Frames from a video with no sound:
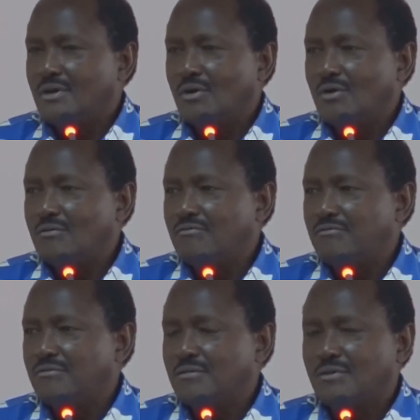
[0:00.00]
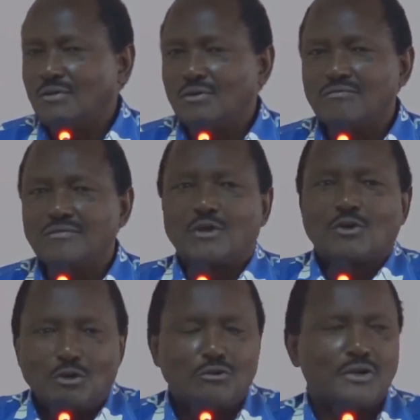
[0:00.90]
of the
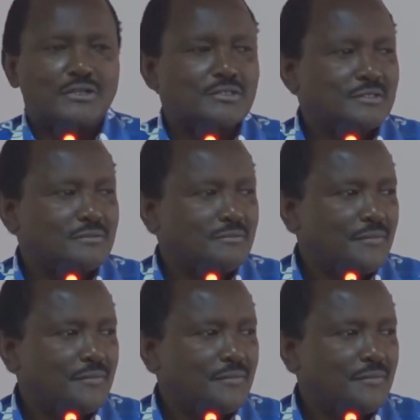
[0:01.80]
Congress.